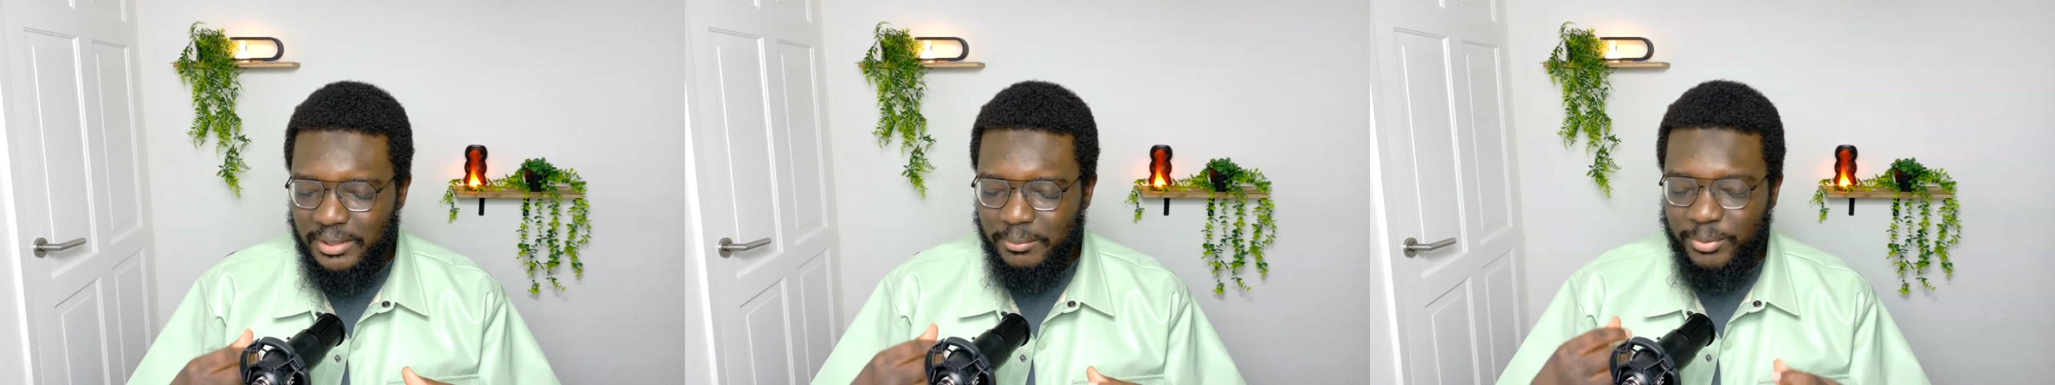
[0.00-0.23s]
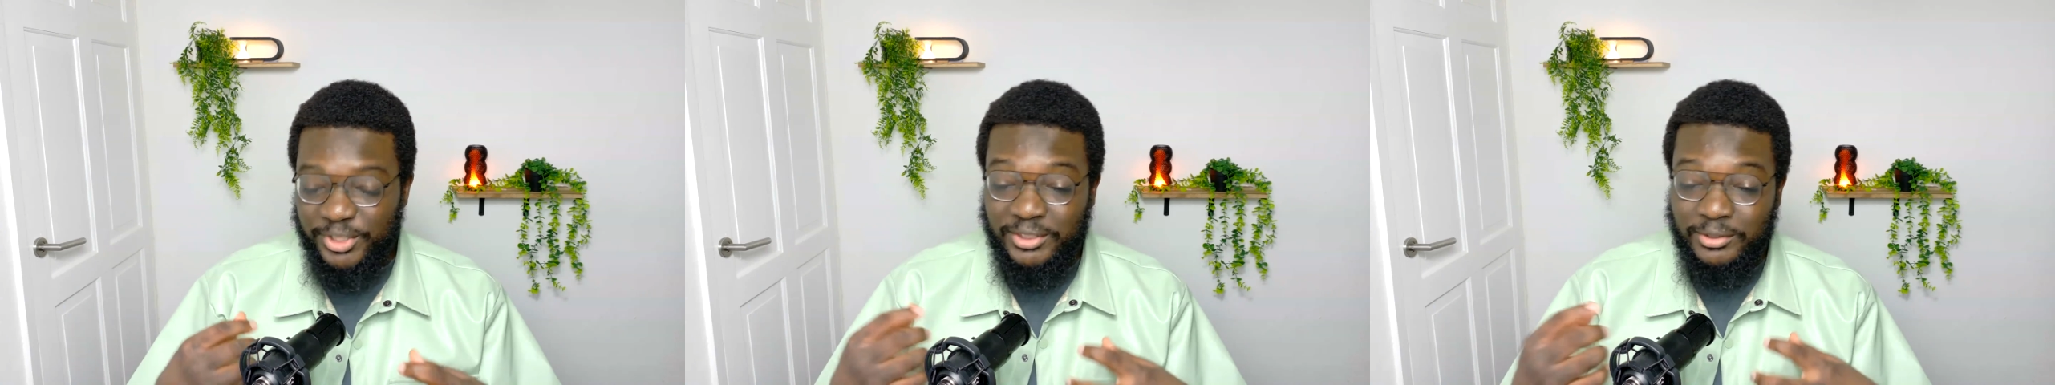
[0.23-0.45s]

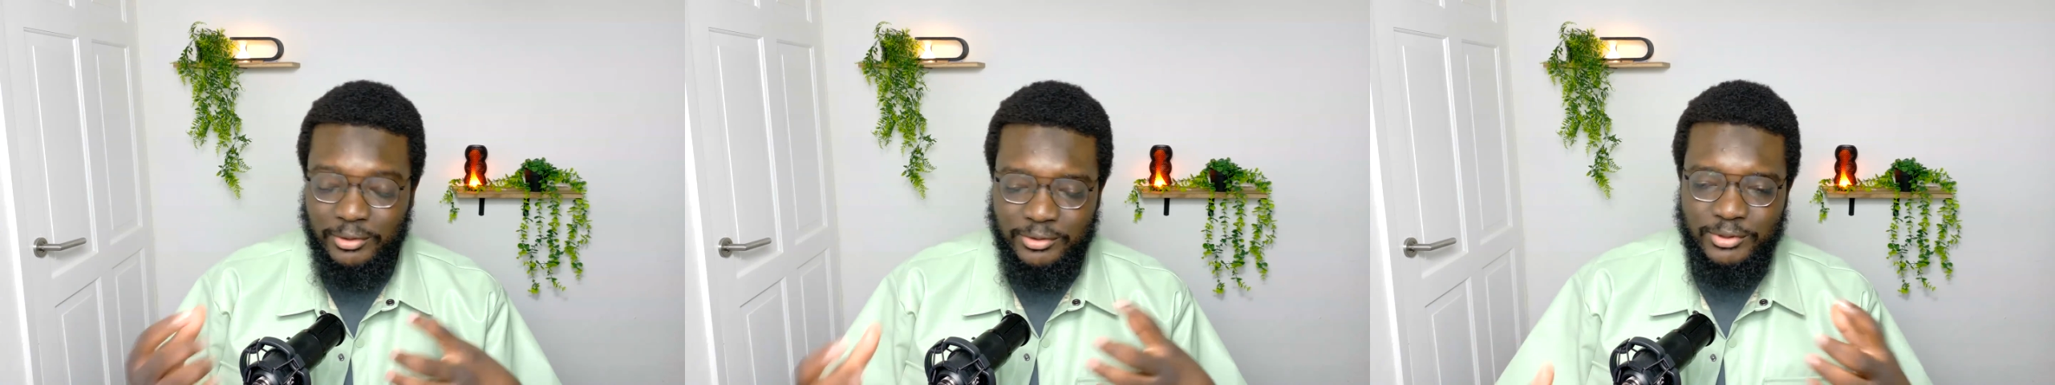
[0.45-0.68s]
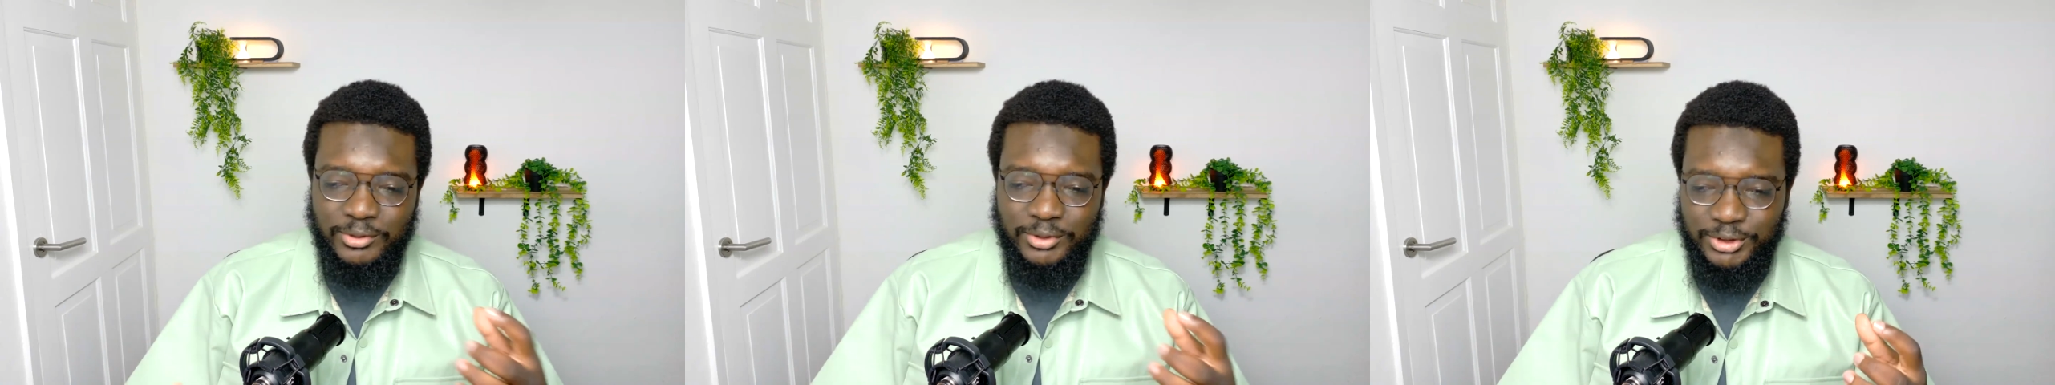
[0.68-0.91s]
but you're
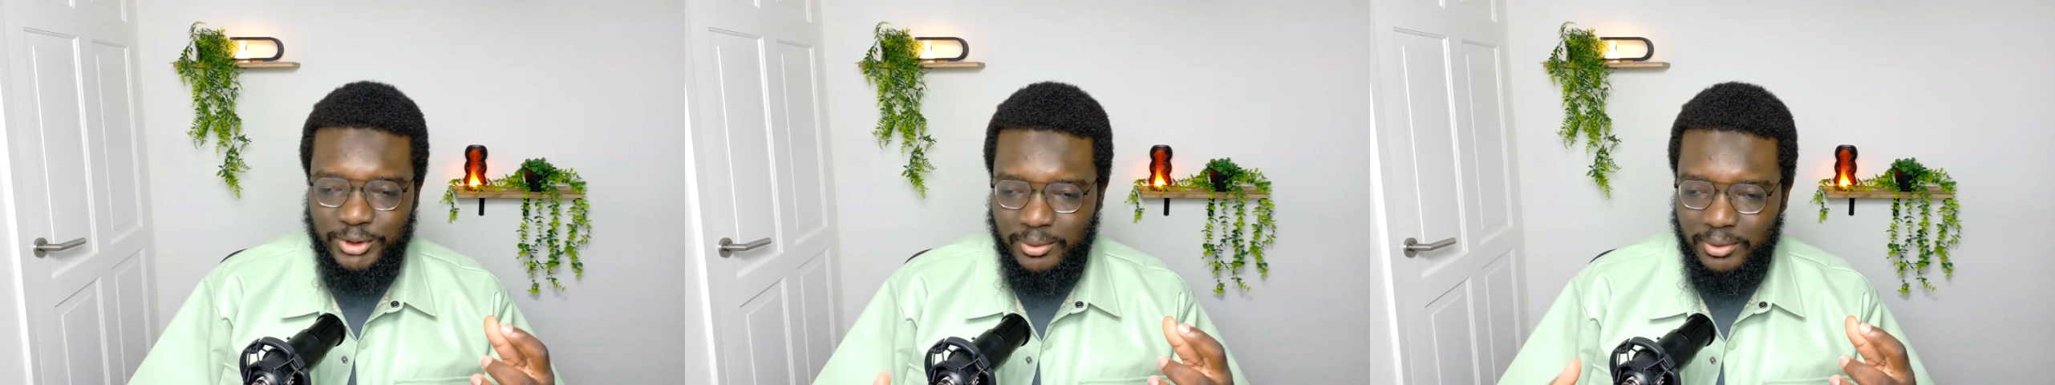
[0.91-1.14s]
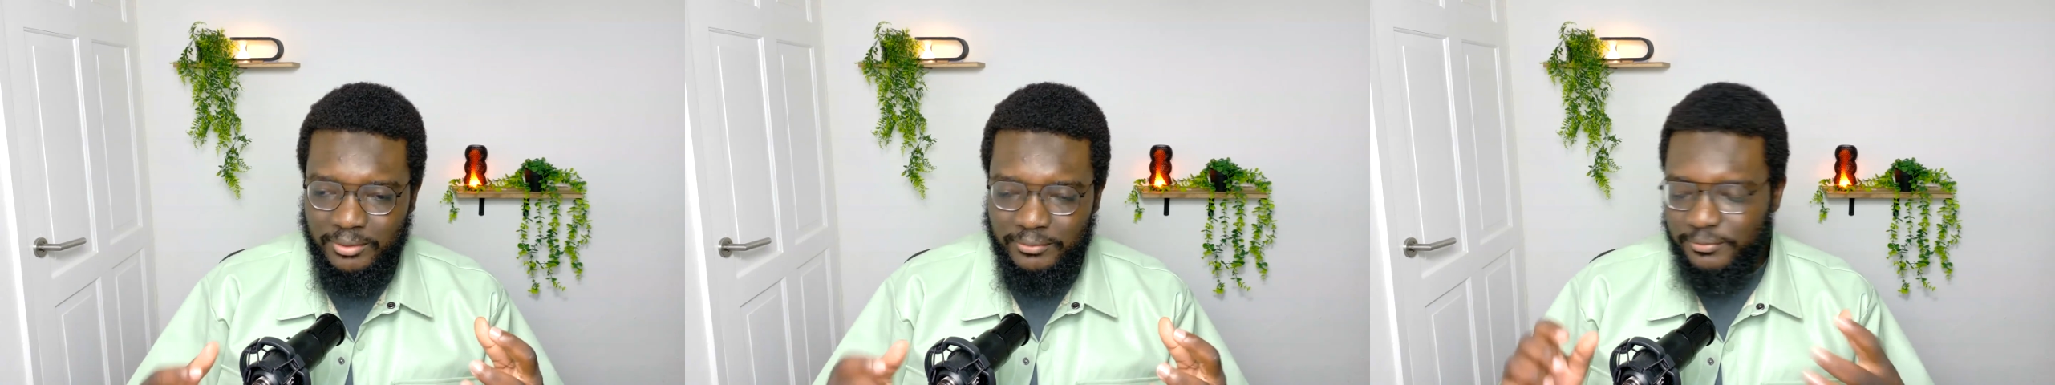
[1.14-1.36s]
not so
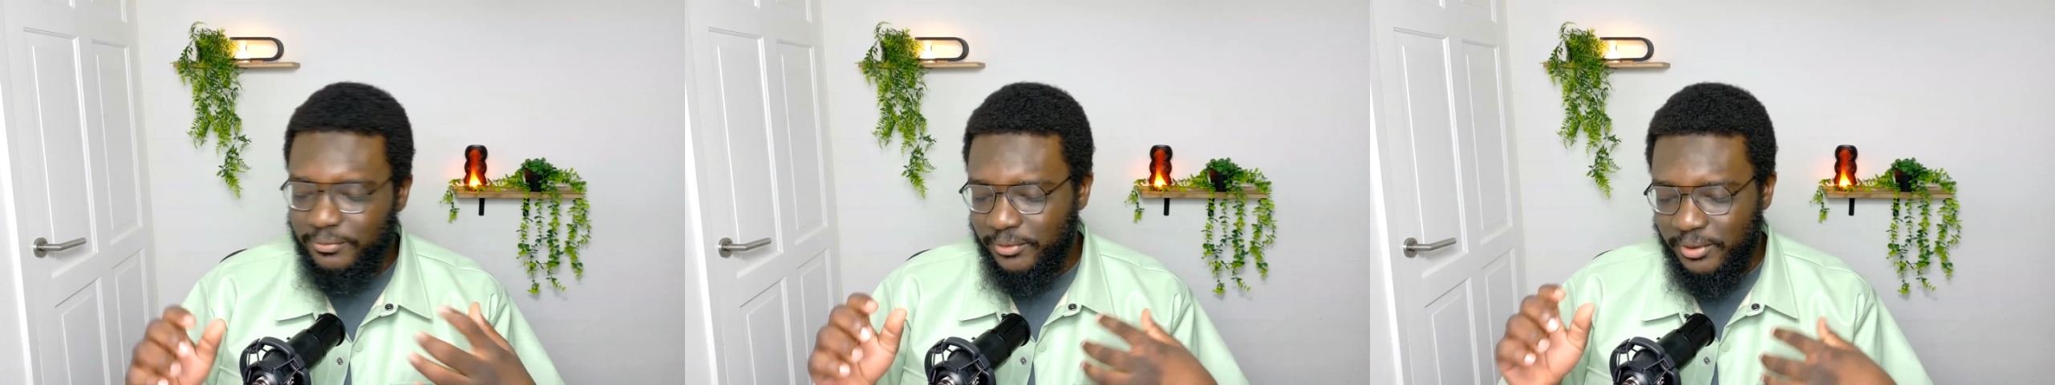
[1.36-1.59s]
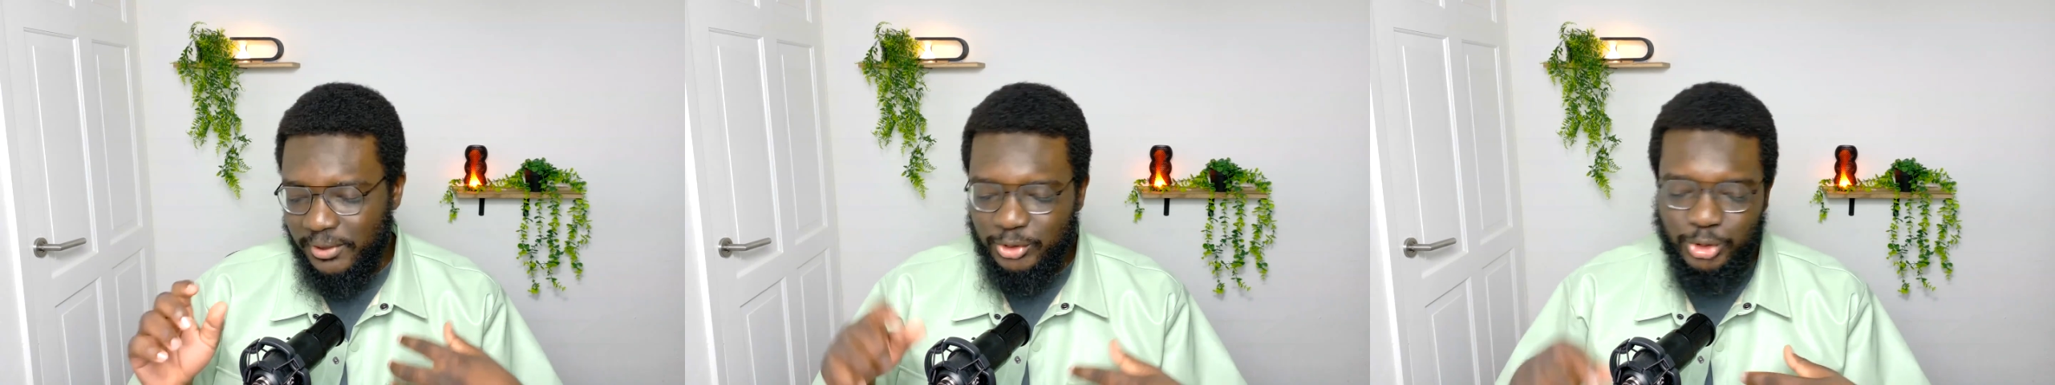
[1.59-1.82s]
sure of.
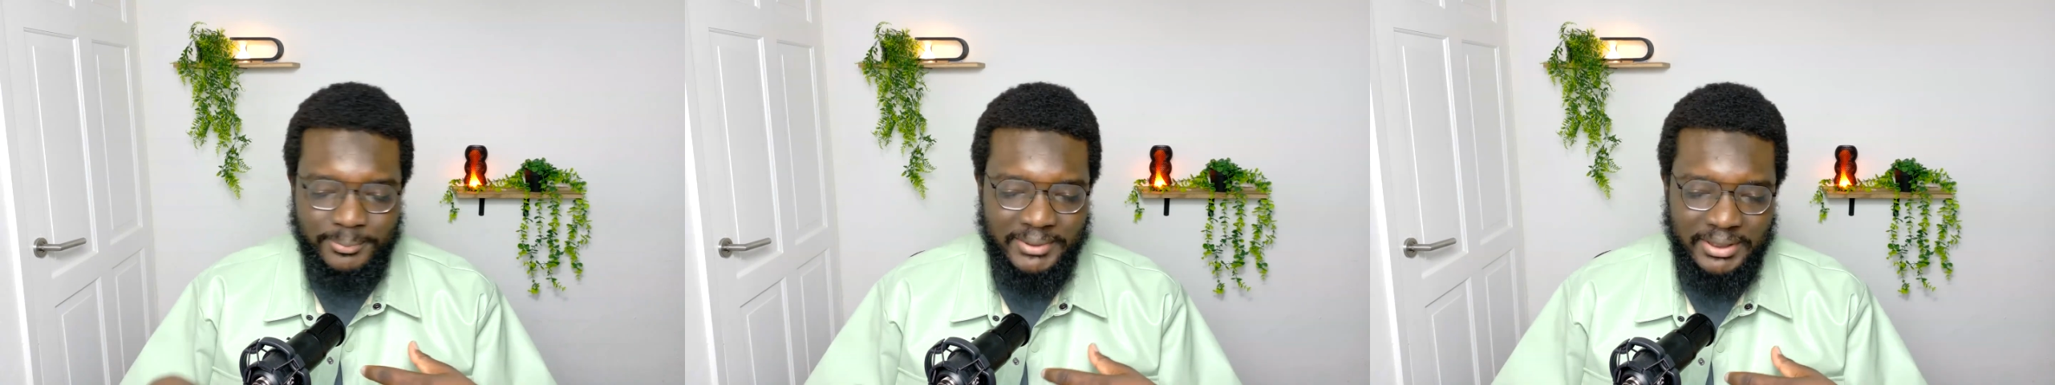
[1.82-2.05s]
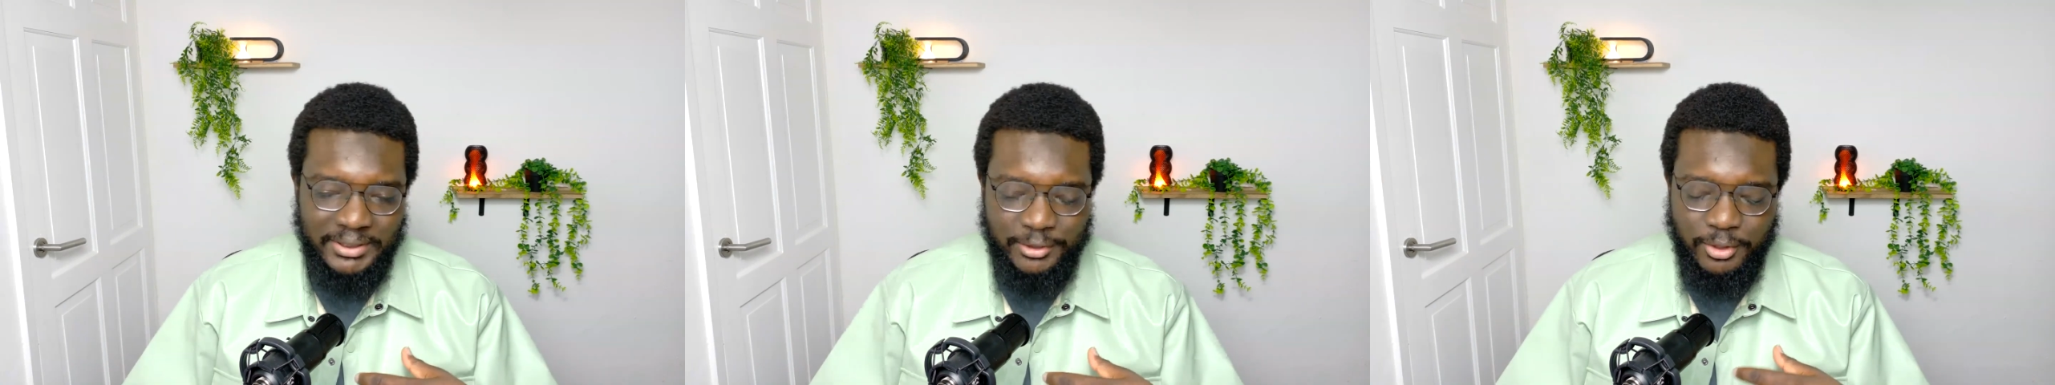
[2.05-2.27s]
You can drop
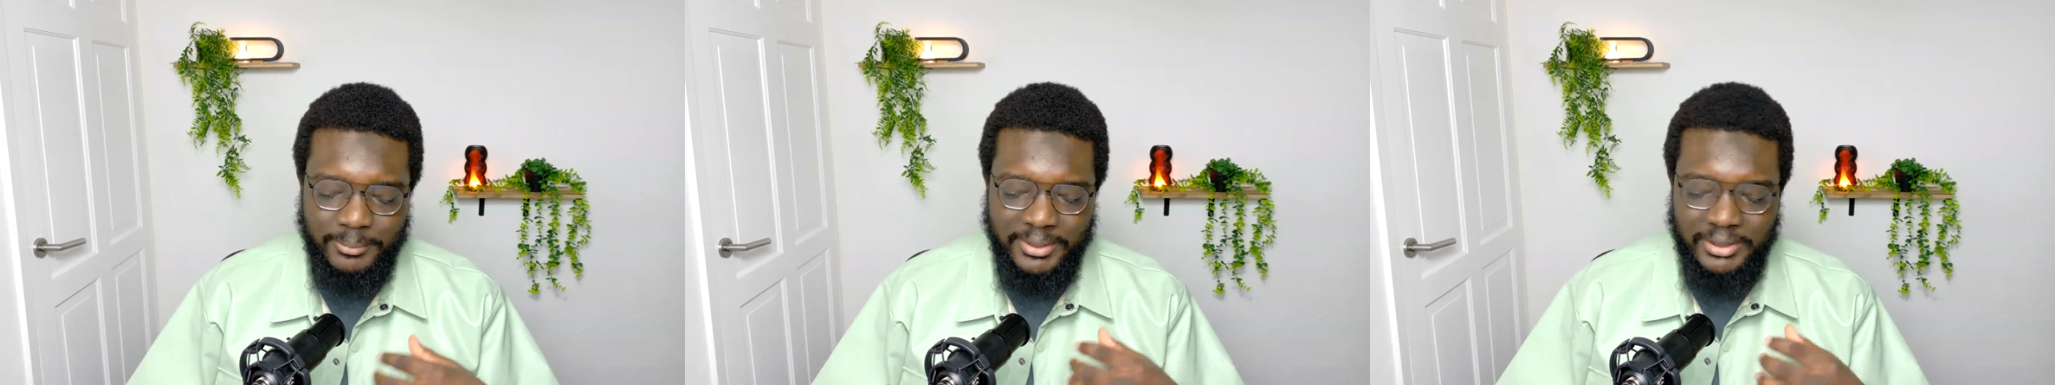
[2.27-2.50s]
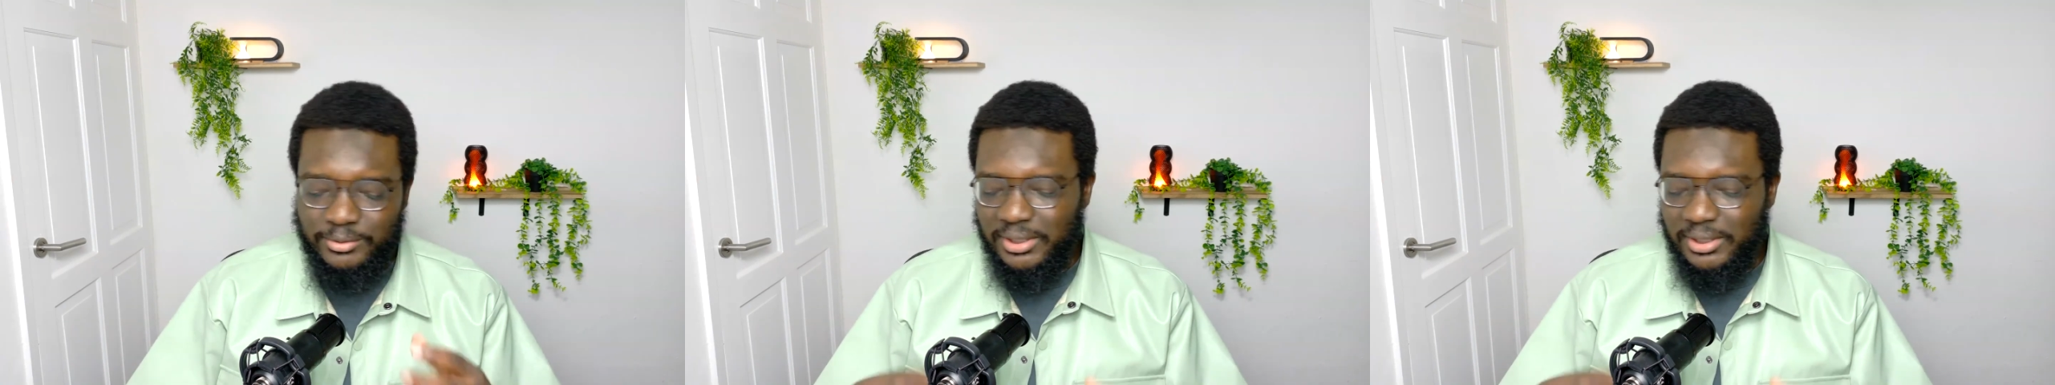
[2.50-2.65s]
down in the comments.